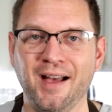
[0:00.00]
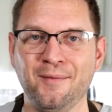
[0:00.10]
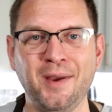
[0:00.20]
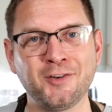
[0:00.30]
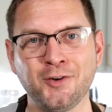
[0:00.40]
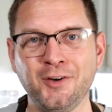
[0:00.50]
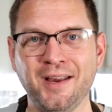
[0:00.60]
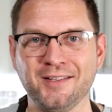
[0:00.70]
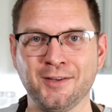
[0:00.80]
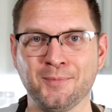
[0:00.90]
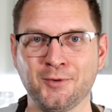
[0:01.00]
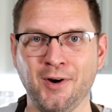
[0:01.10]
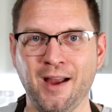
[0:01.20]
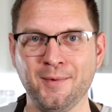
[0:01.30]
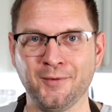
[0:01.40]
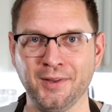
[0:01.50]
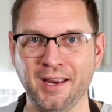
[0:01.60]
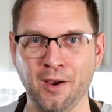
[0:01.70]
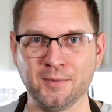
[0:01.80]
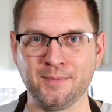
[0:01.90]
make sure you hit subscribe. It
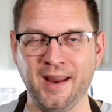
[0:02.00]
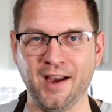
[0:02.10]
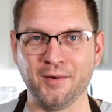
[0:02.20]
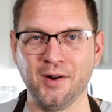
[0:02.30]
really helps me out.